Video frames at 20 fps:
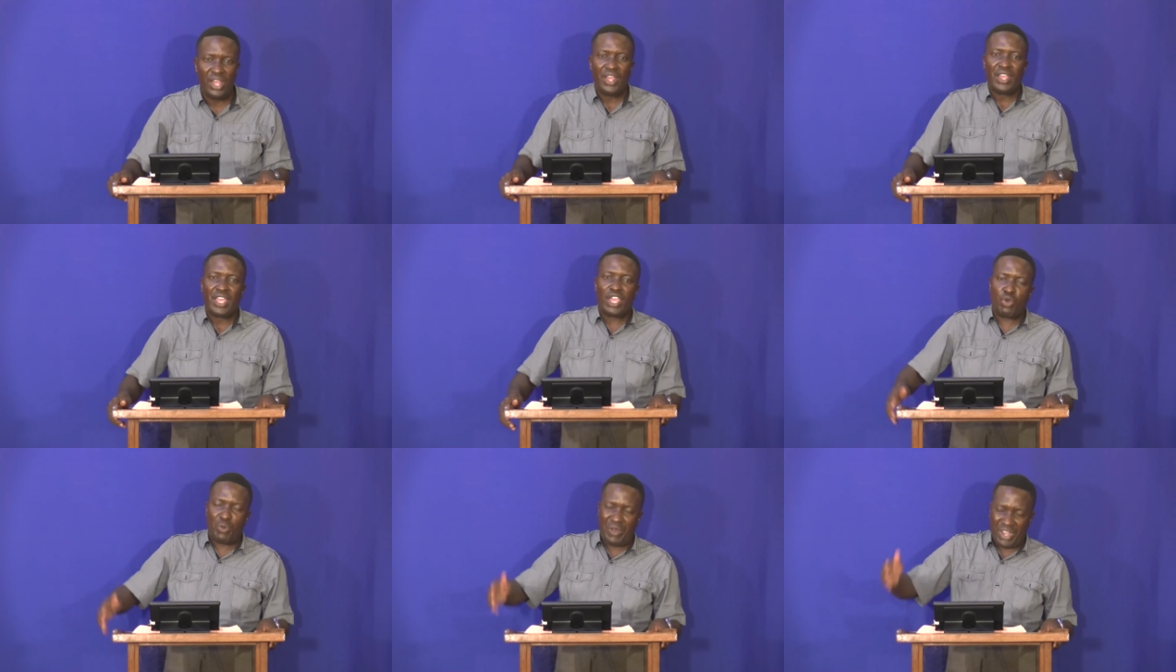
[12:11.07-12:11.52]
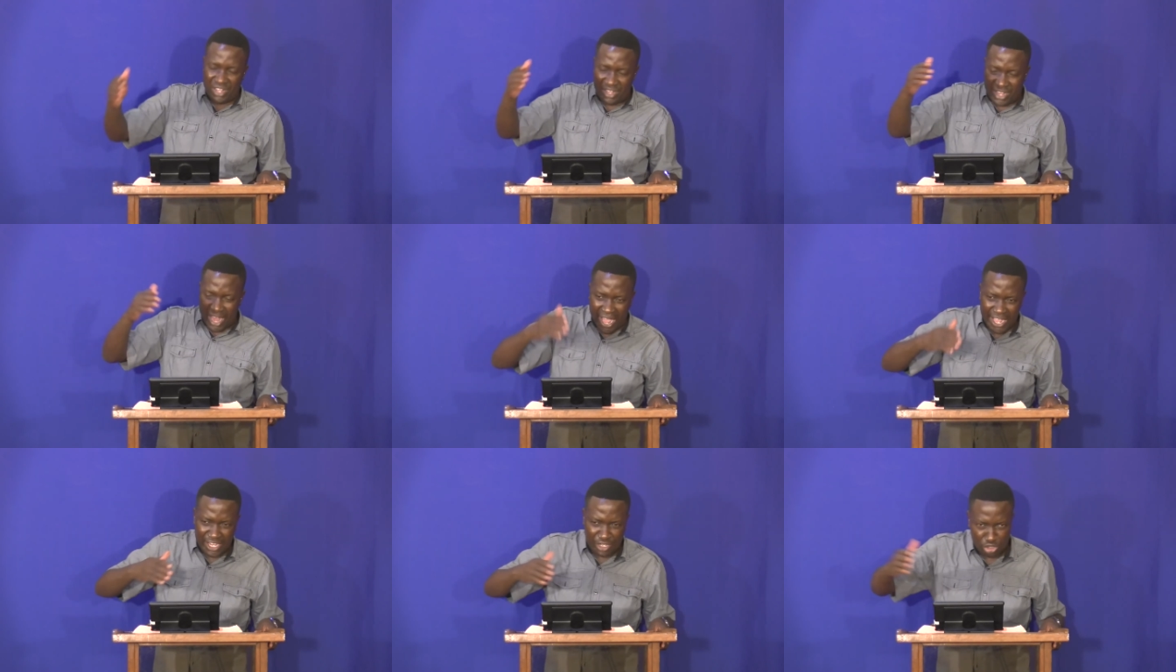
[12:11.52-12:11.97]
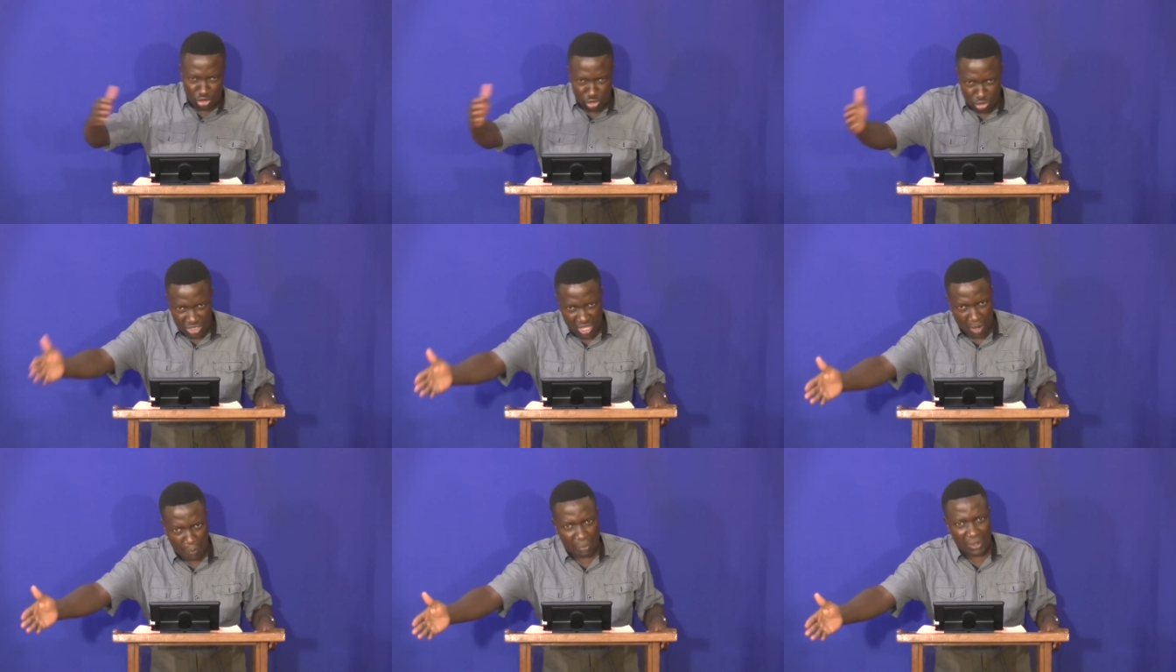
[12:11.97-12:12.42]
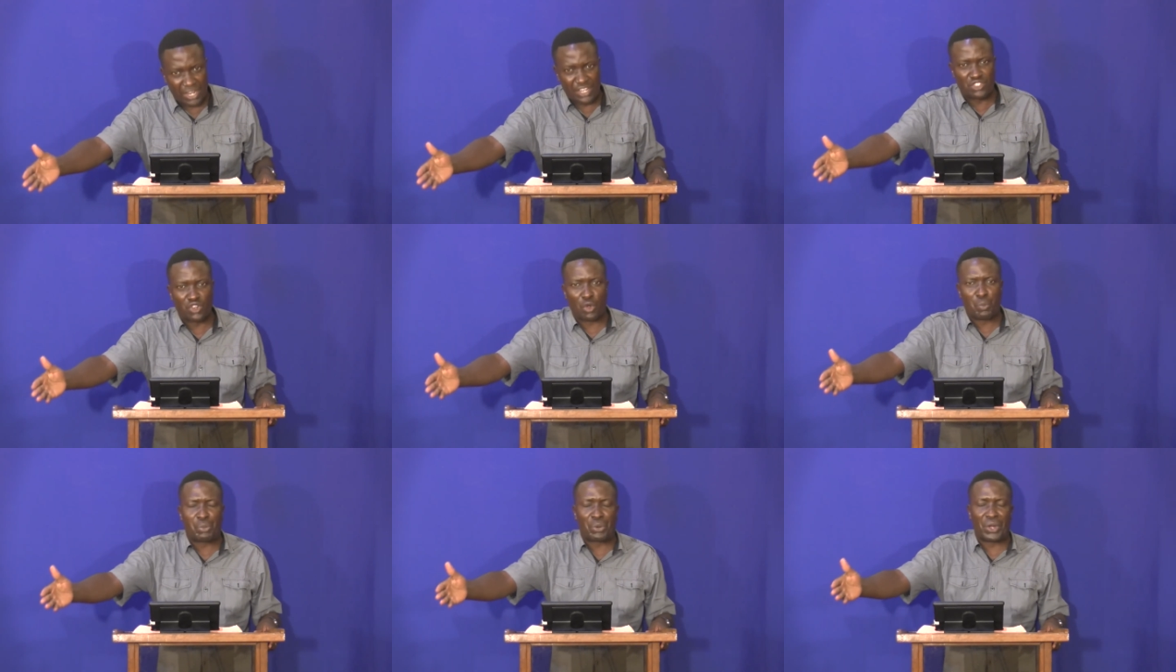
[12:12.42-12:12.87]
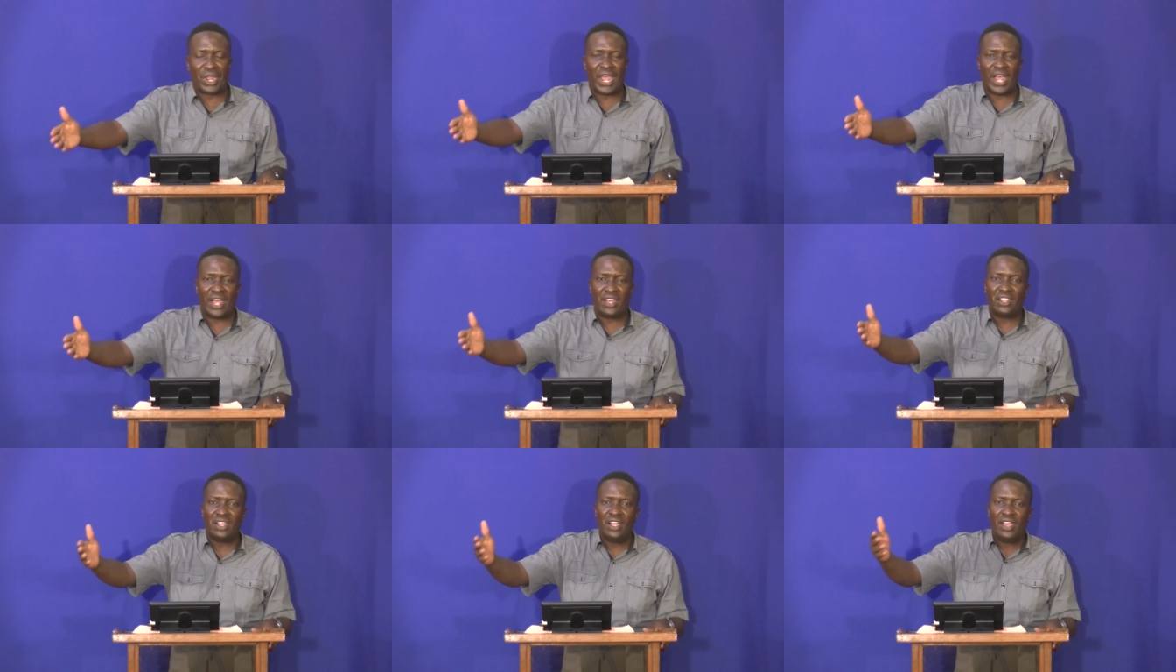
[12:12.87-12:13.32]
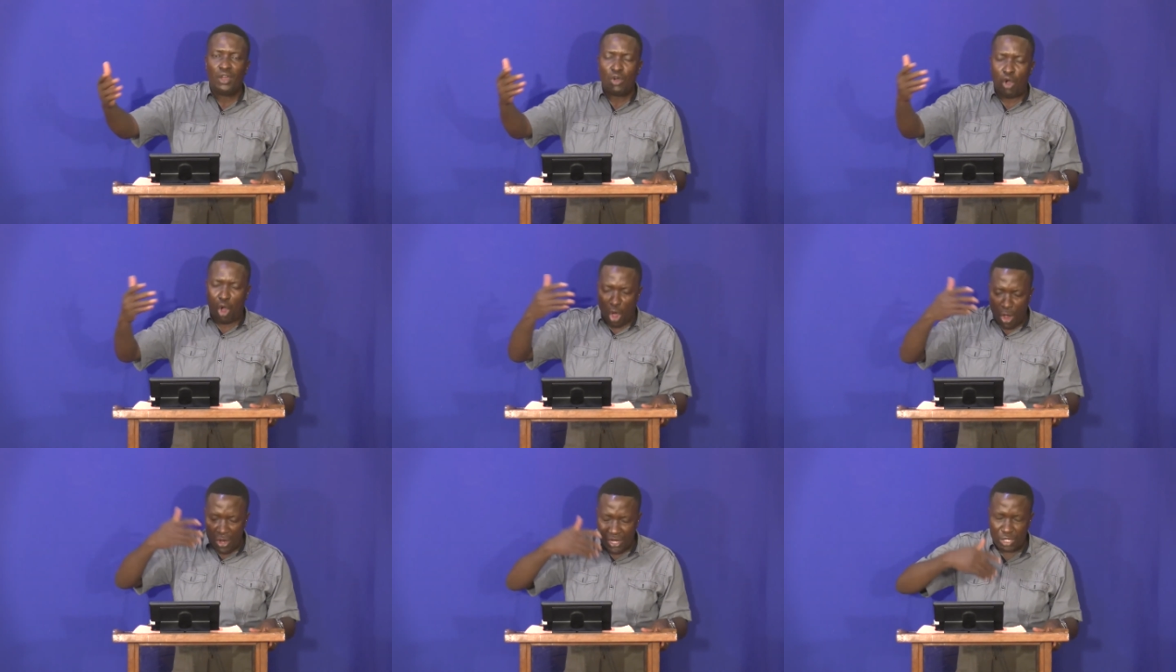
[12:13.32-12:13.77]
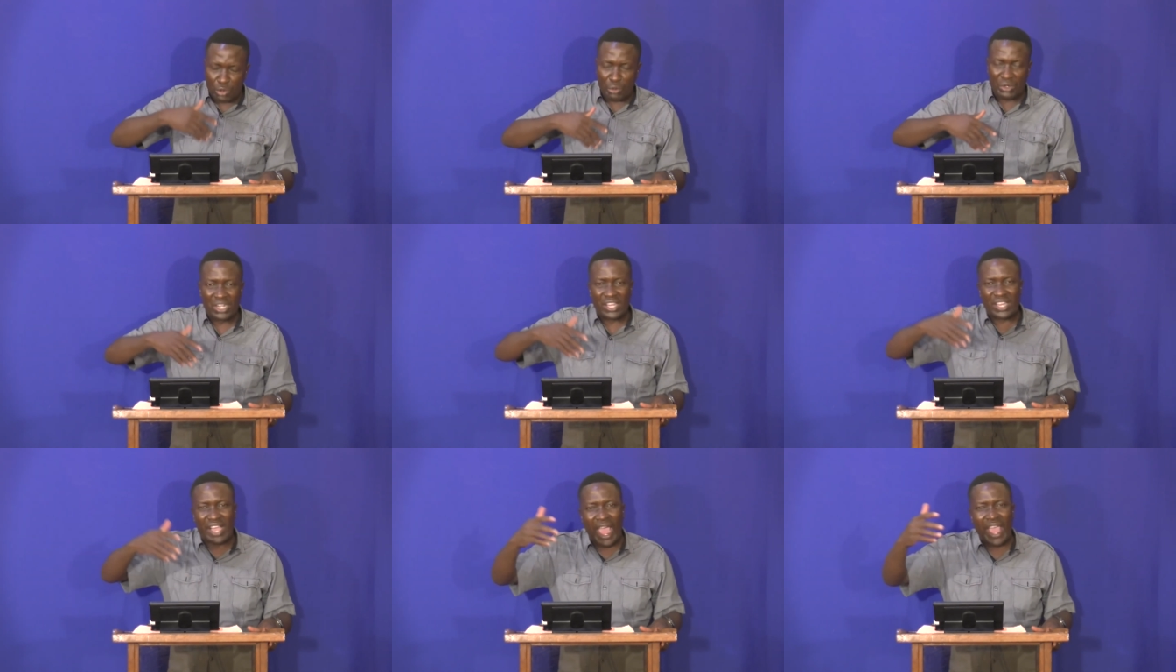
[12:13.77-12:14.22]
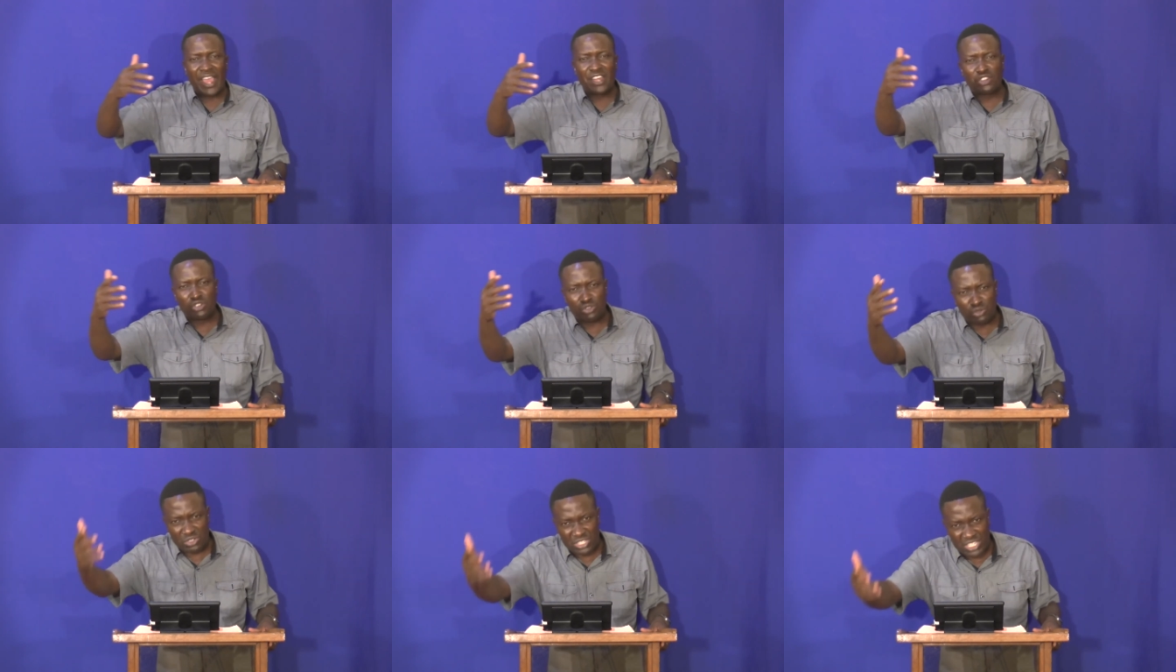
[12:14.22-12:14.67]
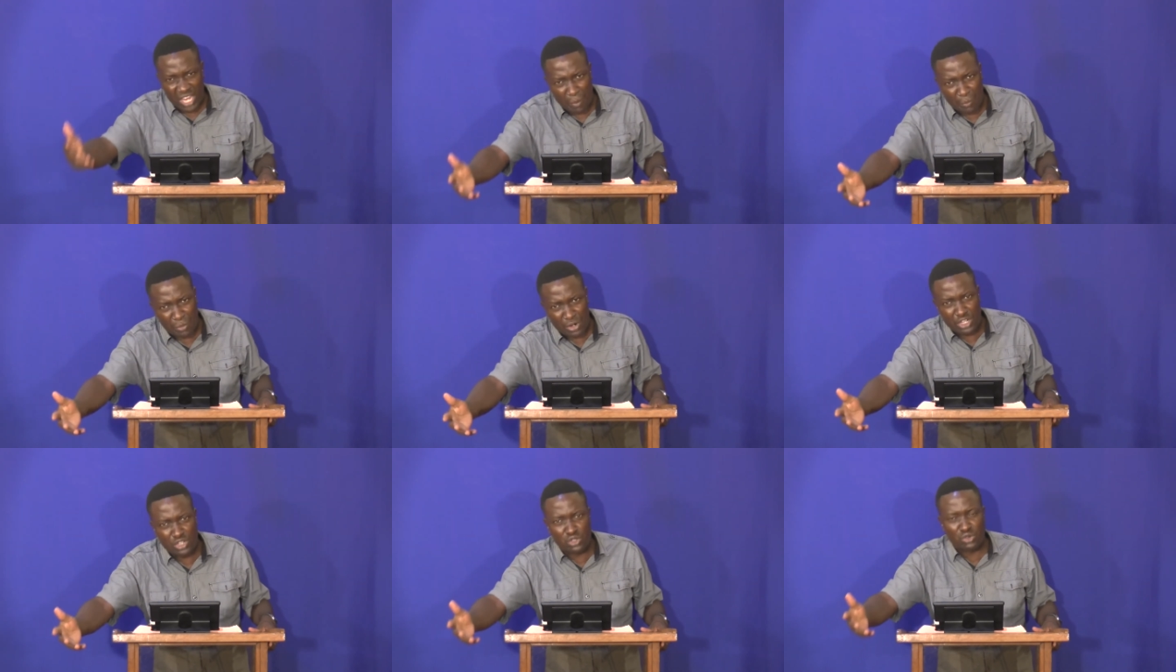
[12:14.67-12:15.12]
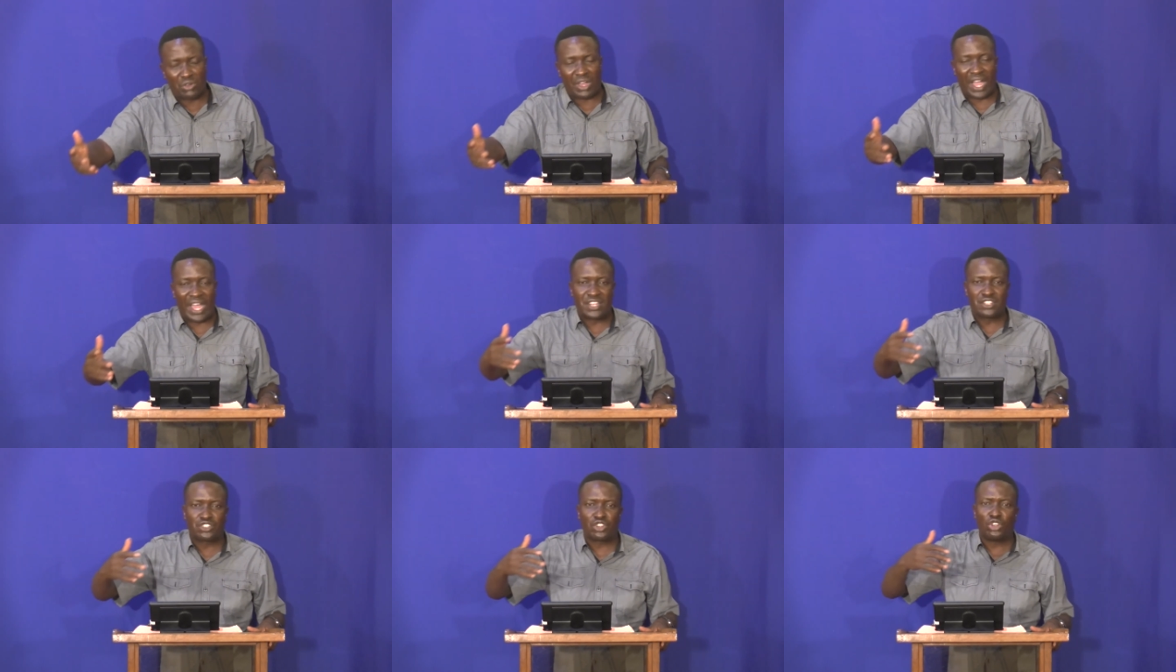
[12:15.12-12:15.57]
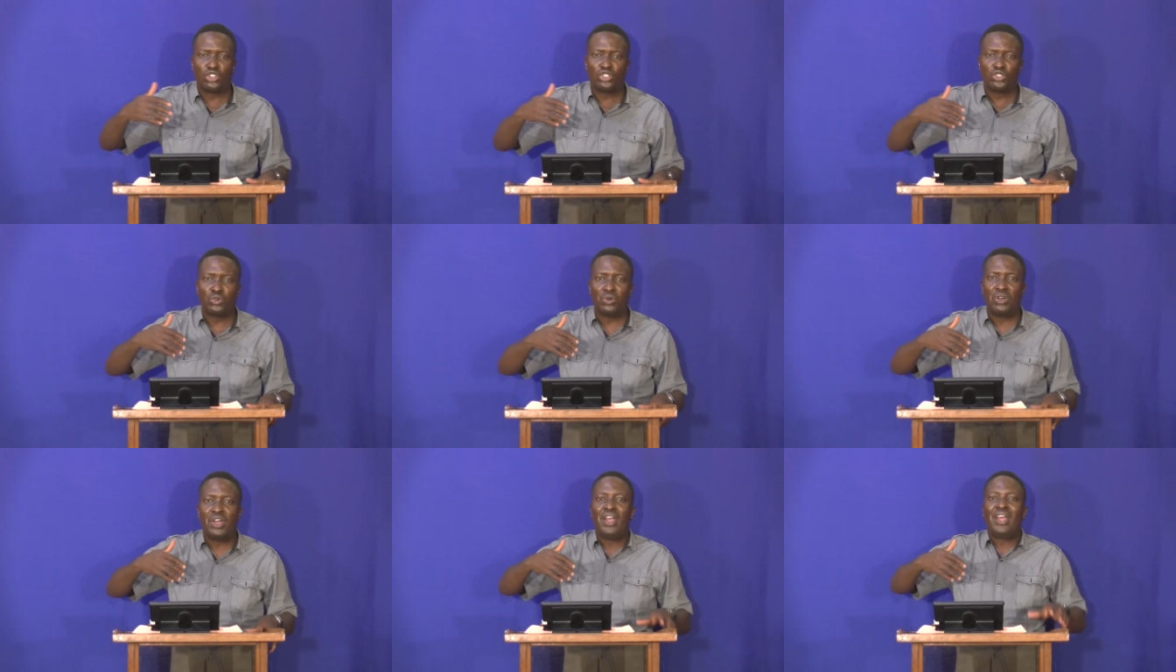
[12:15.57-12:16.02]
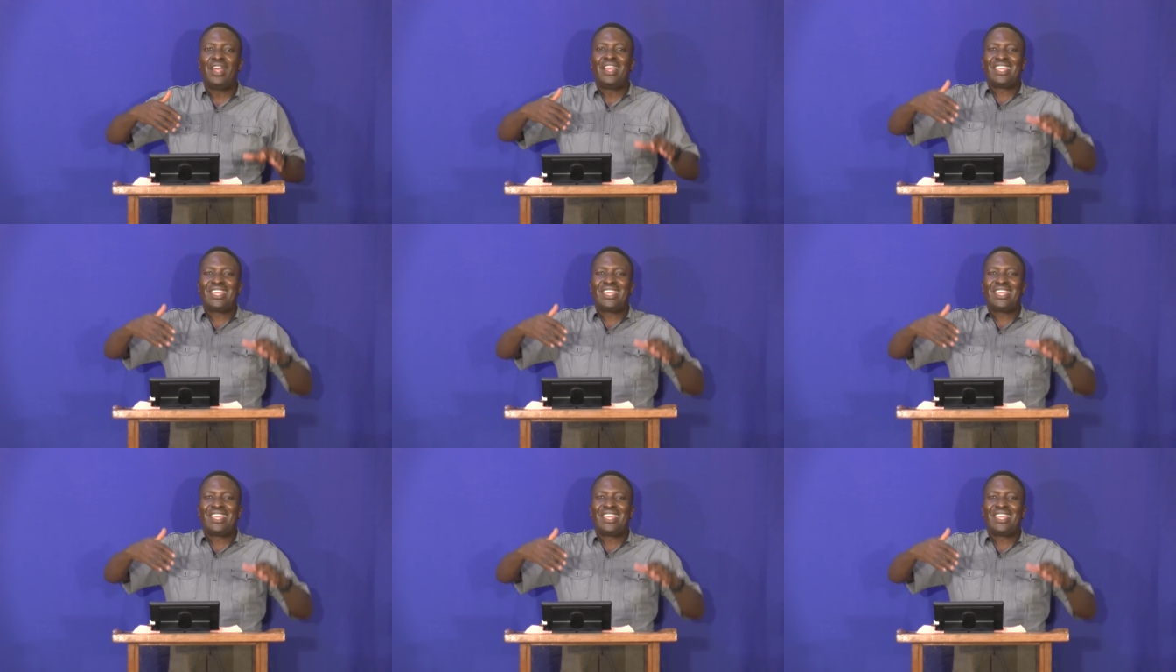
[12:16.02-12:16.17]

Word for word: He will guide you to the place of prayer or he will guide you to somebody to counsel you.